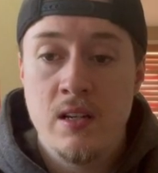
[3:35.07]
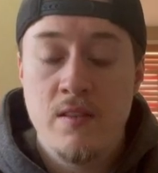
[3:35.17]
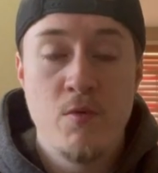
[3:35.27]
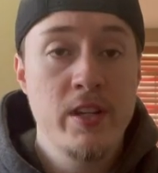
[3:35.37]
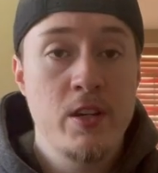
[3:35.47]

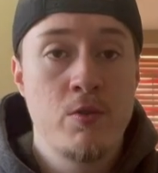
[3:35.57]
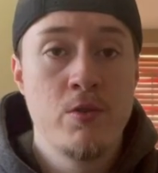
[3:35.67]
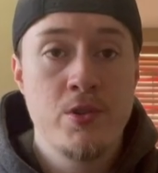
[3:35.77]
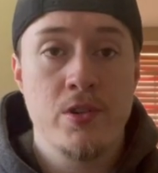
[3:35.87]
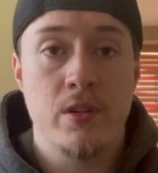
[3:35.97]
really
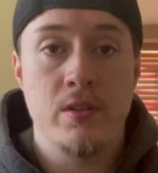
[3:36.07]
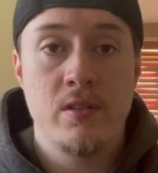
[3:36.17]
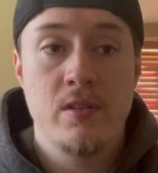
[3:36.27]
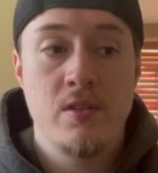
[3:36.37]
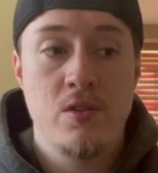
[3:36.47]
crucial
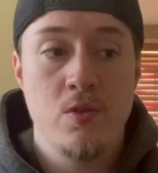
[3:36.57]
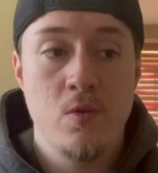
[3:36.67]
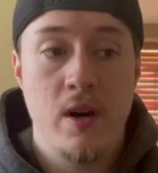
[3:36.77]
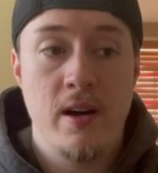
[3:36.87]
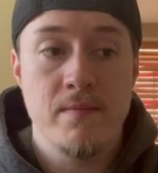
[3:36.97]

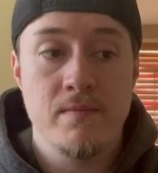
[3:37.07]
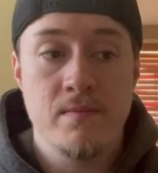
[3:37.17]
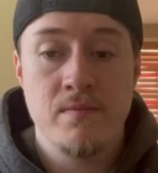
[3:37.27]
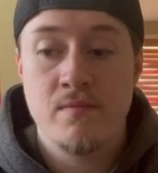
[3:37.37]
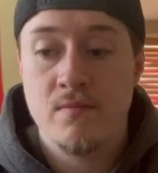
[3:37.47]

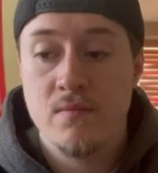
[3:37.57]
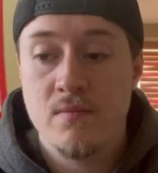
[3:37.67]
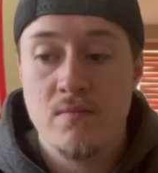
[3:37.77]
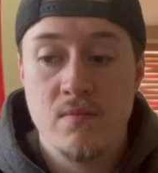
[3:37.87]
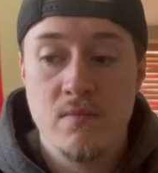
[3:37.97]
to
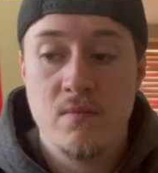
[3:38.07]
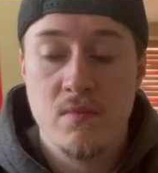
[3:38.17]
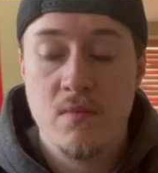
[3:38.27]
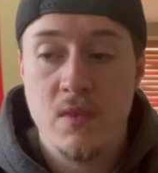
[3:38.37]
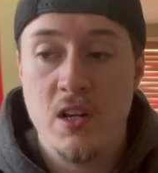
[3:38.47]

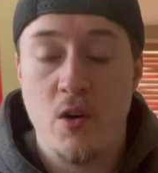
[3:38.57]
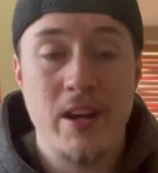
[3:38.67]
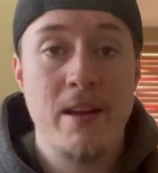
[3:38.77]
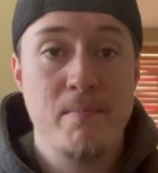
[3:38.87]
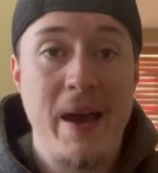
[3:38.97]

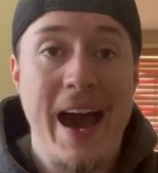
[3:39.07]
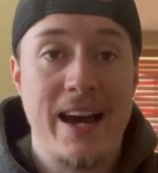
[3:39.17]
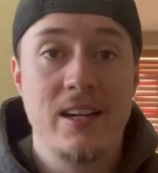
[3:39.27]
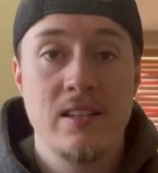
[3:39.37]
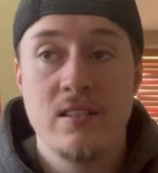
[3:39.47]
getting
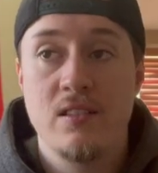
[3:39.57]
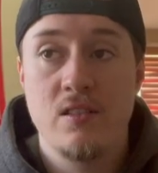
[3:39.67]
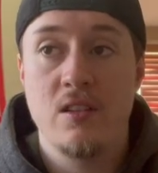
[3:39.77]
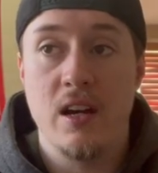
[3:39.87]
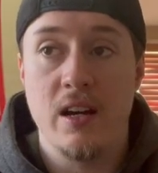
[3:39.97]
back
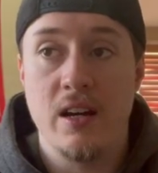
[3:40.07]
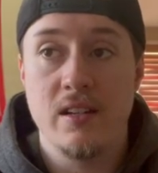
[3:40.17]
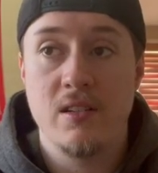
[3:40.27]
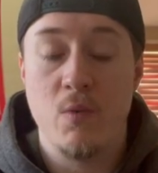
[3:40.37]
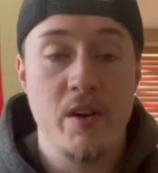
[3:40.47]
to
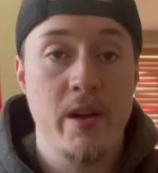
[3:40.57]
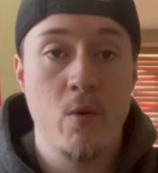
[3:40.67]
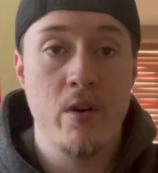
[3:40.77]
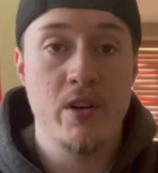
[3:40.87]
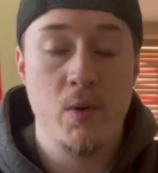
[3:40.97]
where they
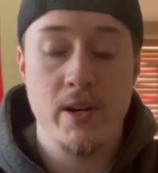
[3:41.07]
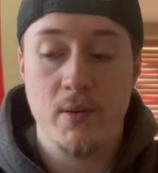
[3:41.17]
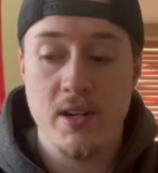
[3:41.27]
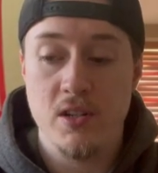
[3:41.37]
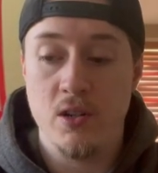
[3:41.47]
were in
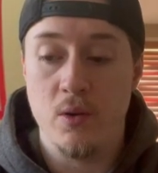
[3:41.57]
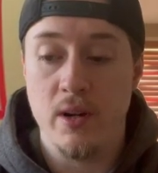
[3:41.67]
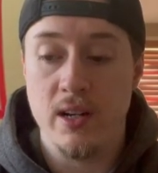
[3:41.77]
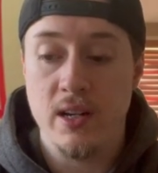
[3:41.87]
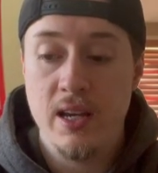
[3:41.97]

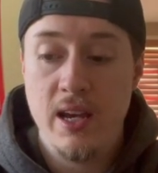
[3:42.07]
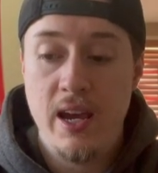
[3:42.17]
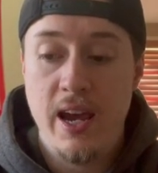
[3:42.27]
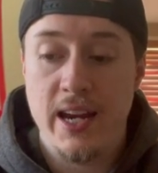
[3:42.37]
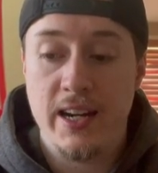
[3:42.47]
2022
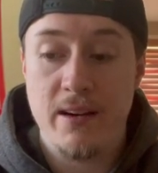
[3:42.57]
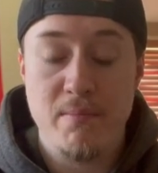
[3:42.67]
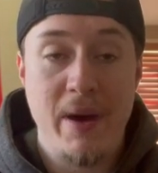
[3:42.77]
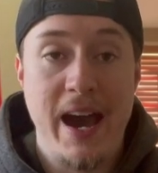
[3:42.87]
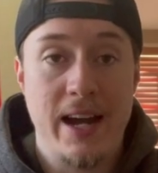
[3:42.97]
and getting
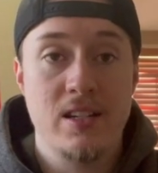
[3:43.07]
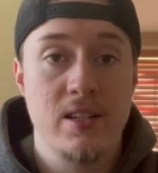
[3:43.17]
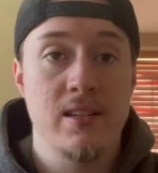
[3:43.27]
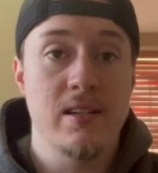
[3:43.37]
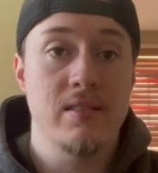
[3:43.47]
back
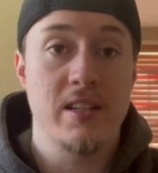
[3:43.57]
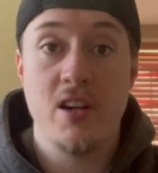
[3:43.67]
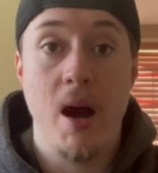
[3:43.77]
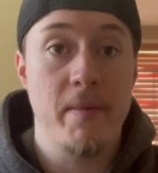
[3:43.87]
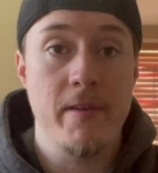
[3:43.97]
to the
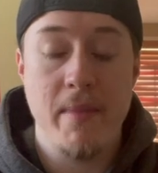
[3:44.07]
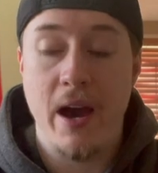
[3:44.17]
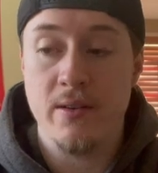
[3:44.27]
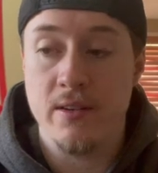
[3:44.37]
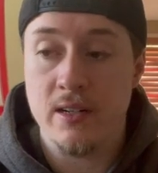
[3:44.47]
top of the
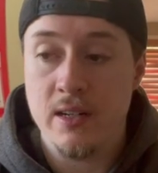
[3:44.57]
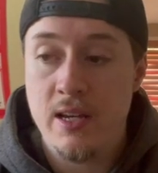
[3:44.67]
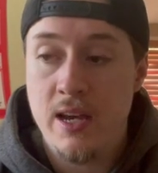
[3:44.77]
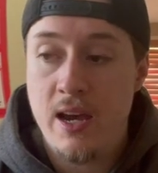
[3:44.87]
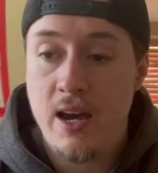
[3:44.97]
mountain.
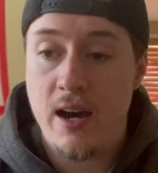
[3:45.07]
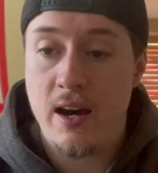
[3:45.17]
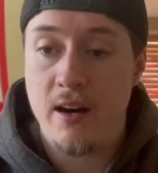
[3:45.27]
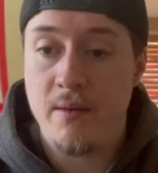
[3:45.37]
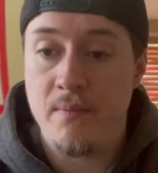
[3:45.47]

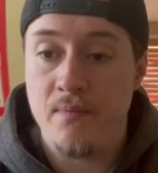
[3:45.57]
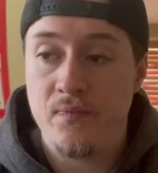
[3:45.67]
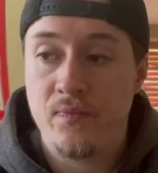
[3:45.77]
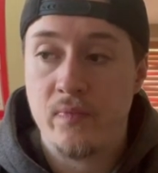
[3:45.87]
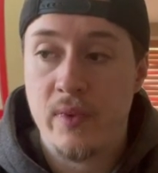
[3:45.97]

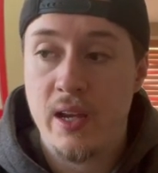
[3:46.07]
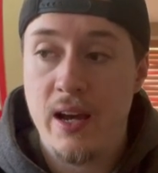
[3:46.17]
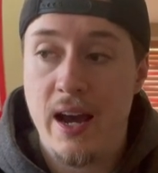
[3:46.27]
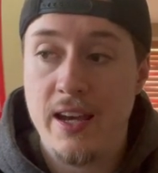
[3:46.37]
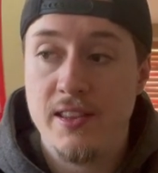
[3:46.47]

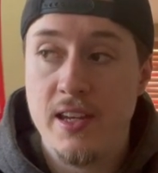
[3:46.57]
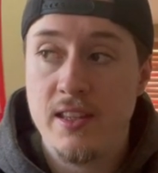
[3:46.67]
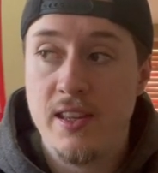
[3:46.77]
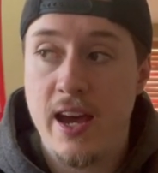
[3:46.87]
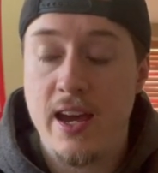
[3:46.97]
I
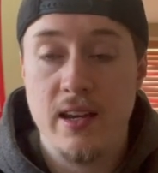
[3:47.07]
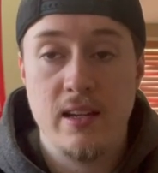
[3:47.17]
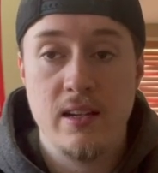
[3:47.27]
think that